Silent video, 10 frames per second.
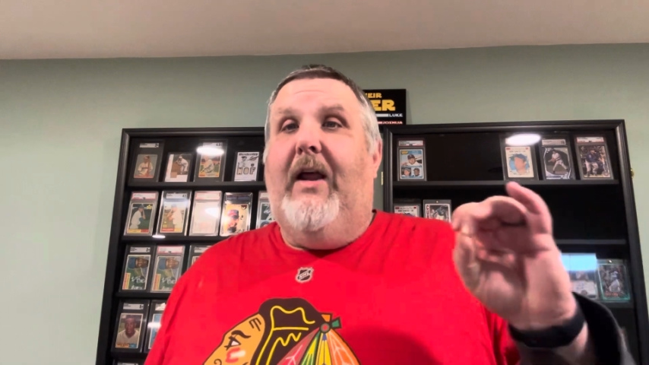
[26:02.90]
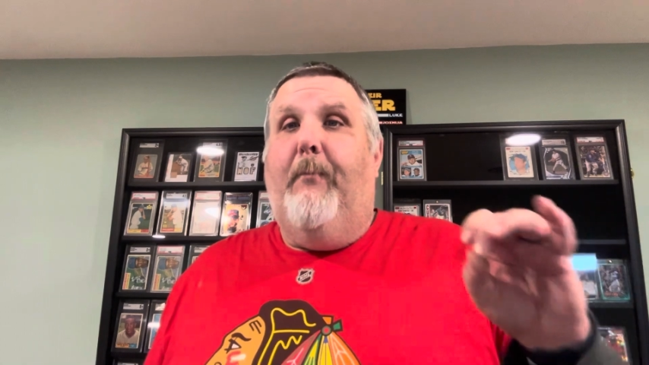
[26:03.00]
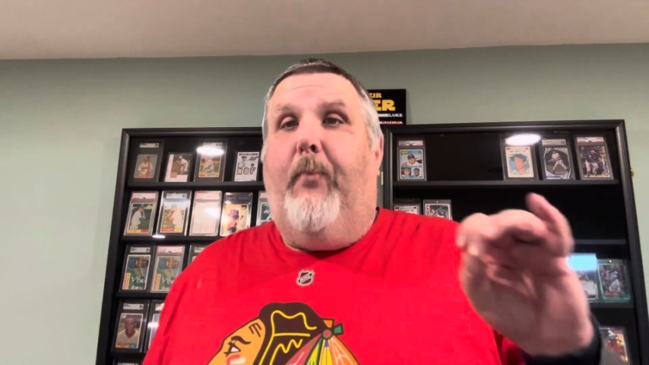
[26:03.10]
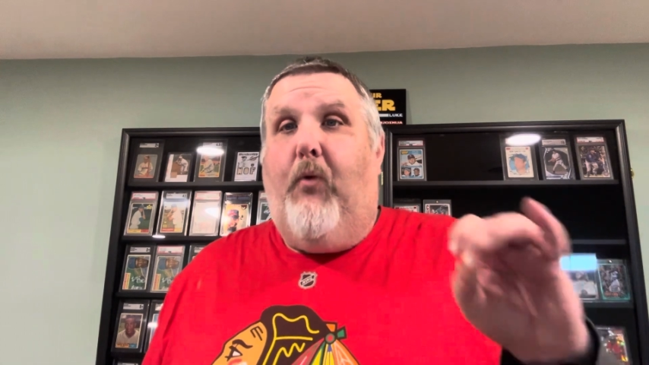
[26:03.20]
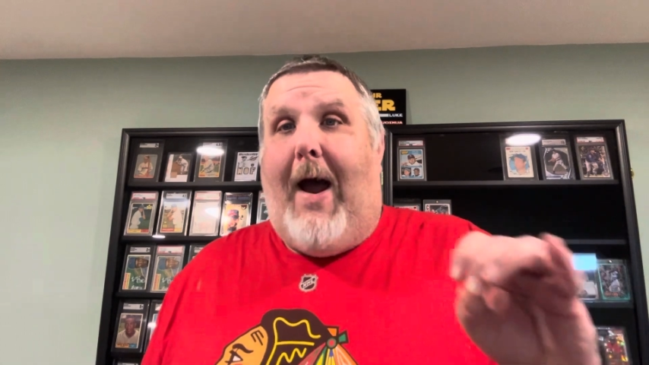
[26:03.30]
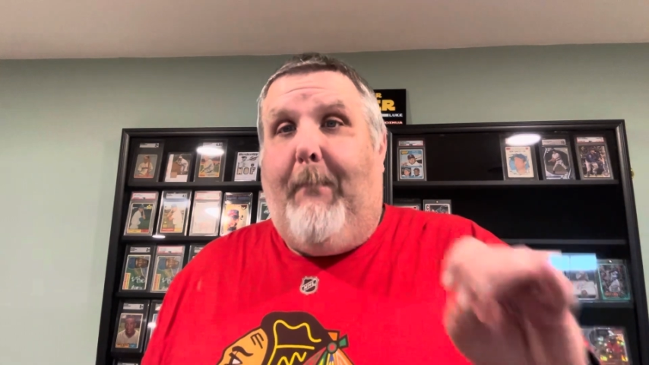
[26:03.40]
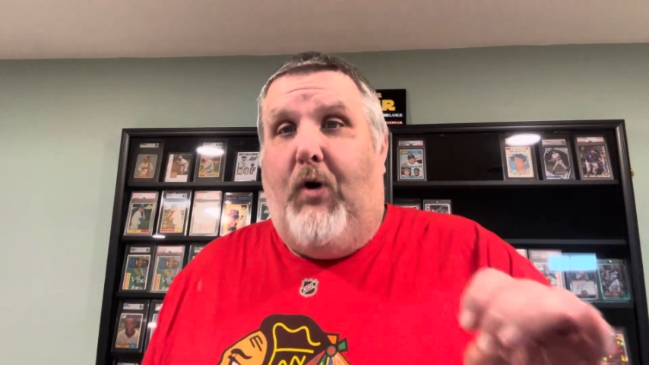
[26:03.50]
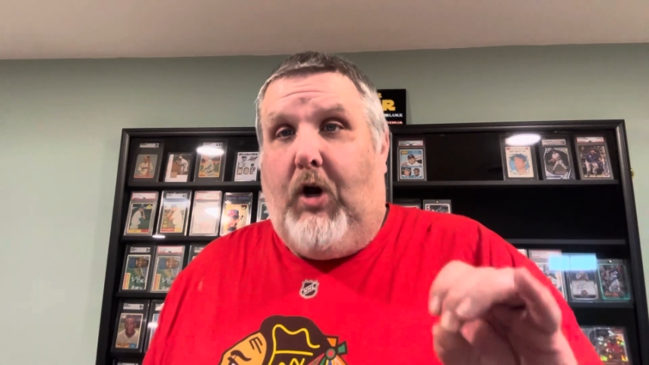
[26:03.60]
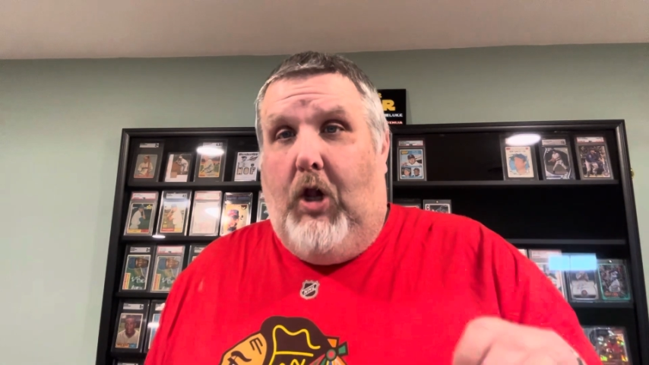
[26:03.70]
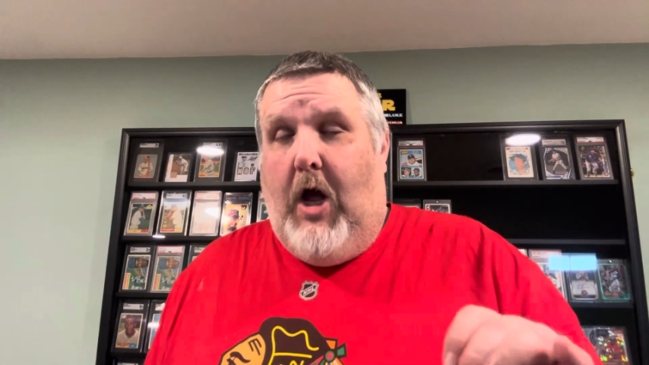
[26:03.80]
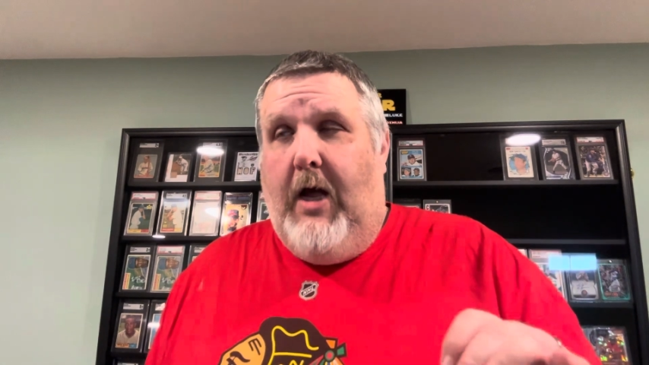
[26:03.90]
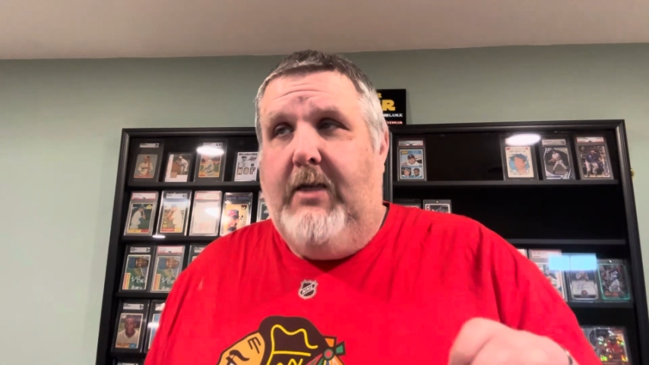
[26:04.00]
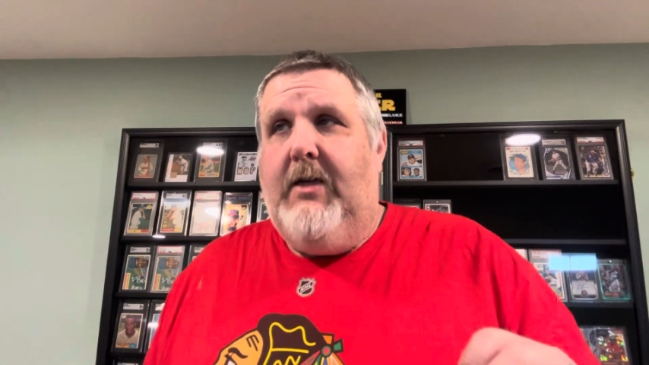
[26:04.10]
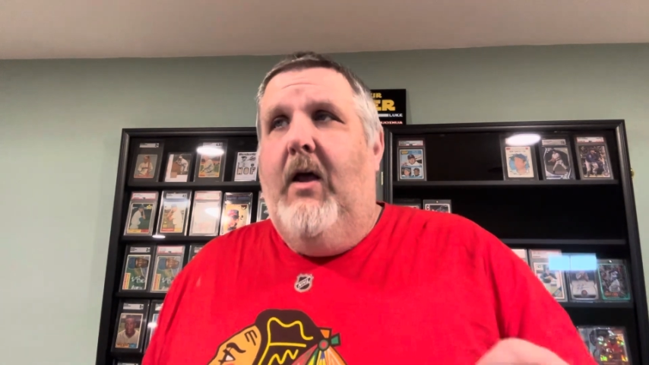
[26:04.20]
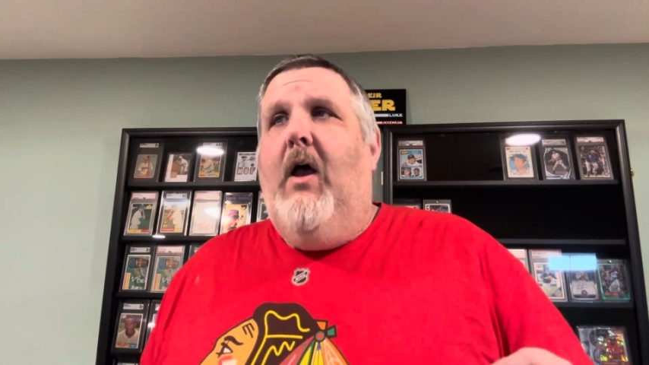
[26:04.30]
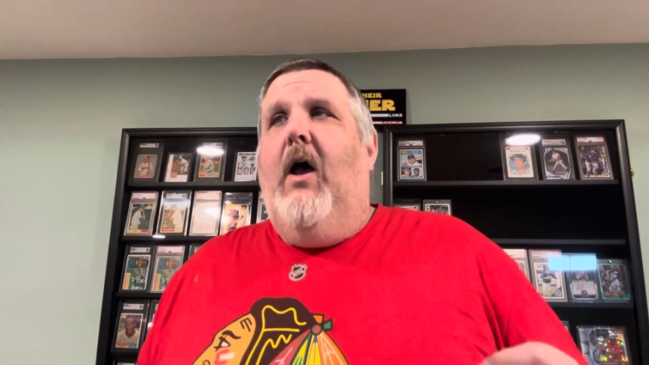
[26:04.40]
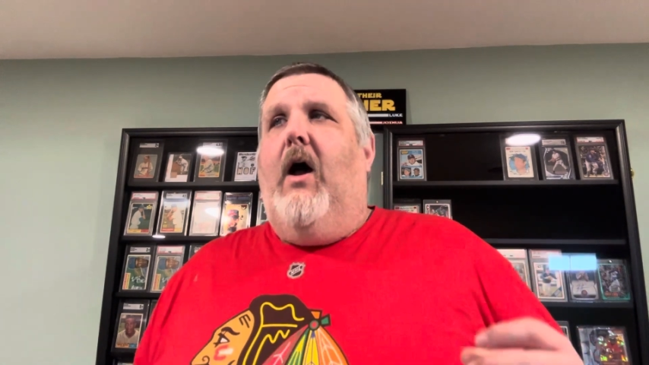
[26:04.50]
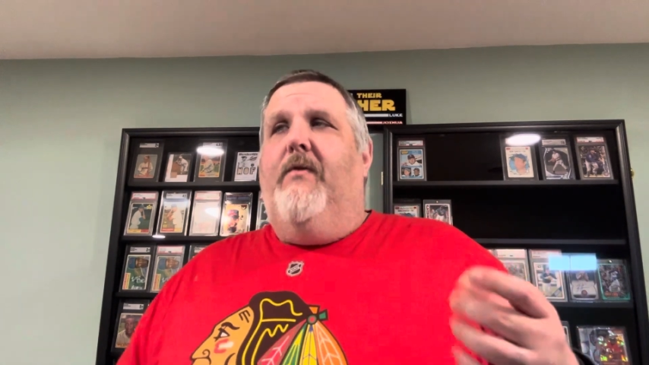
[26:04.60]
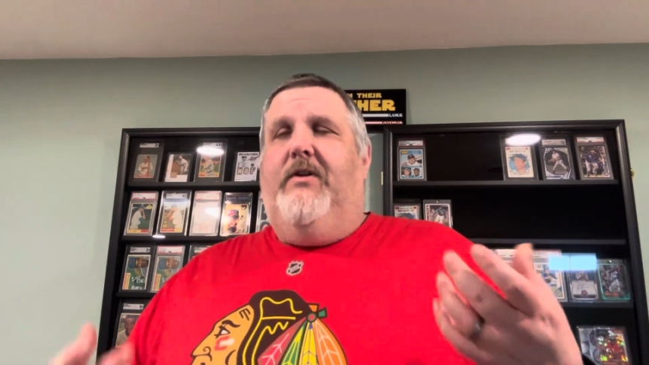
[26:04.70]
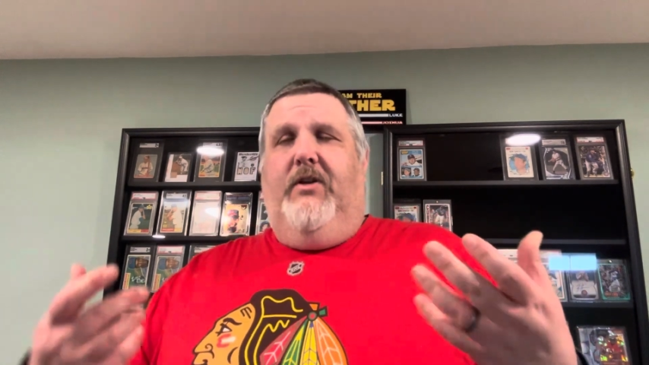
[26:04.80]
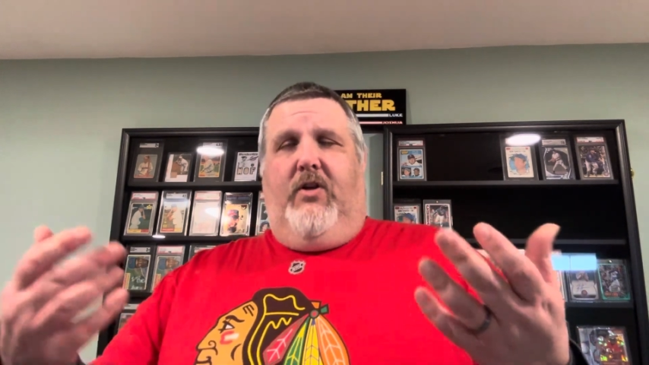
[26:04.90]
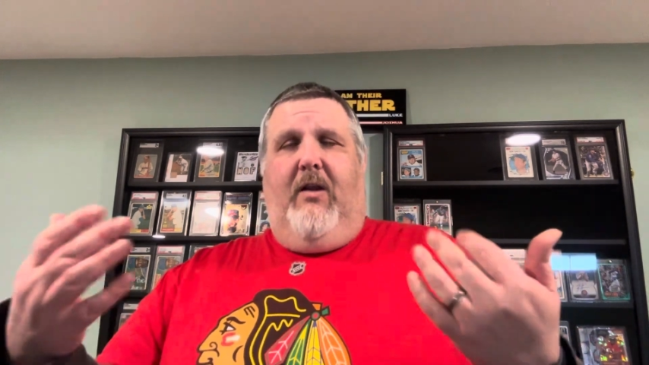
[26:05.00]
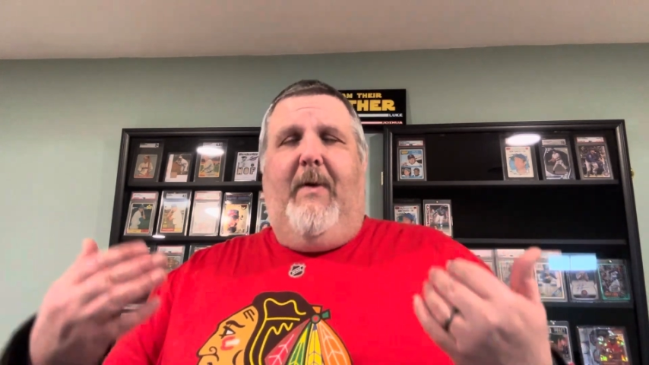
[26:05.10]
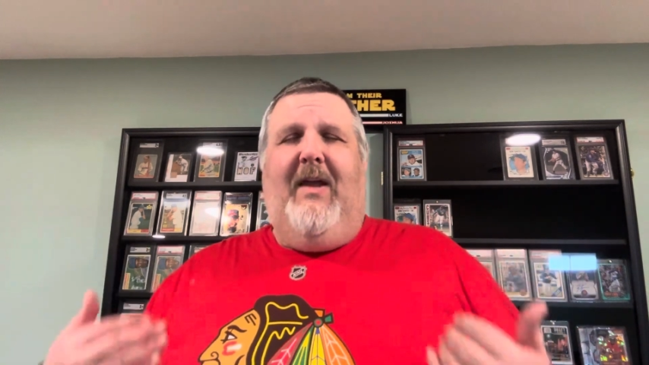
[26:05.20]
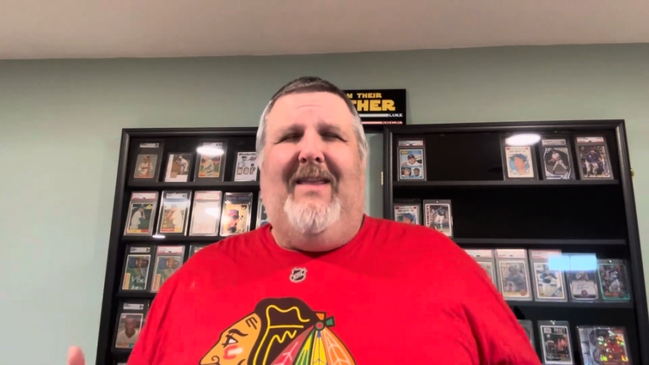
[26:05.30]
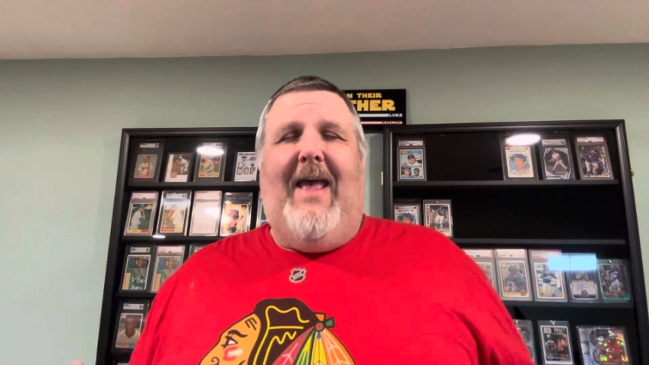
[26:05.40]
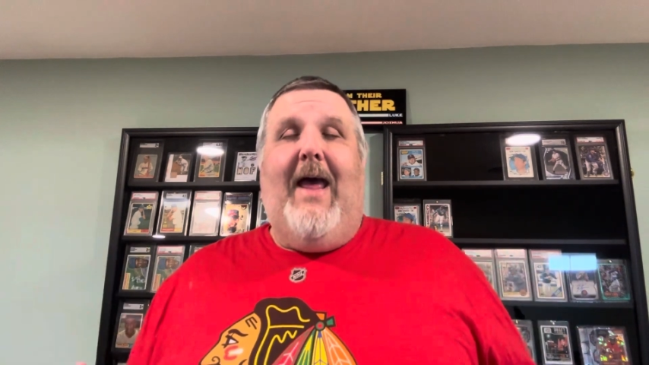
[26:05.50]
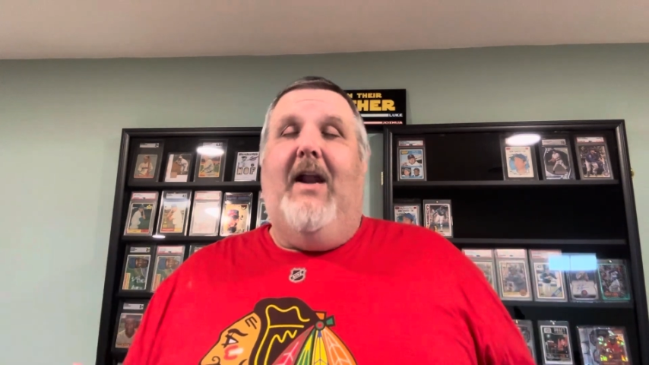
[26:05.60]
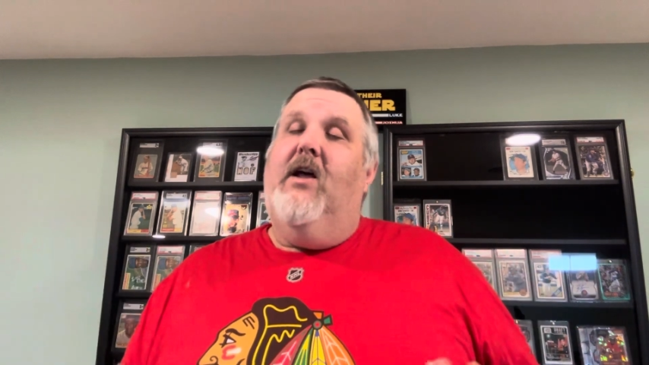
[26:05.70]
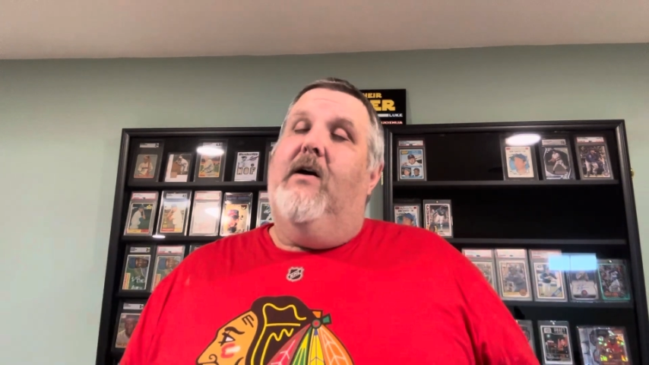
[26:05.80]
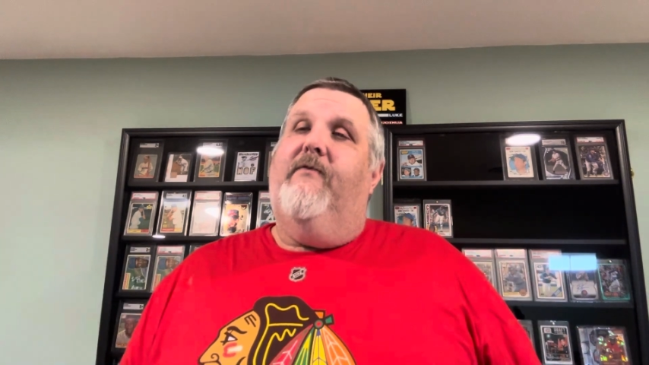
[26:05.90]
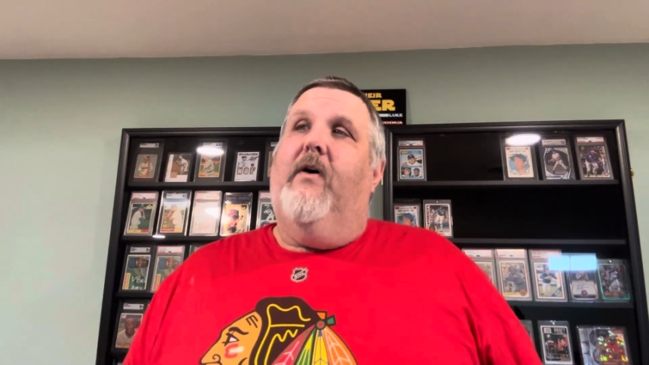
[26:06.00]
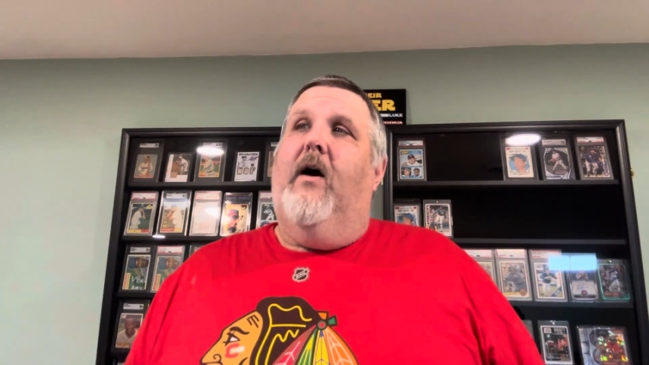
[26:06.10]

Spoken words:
and proper clause, which is going to be at the end of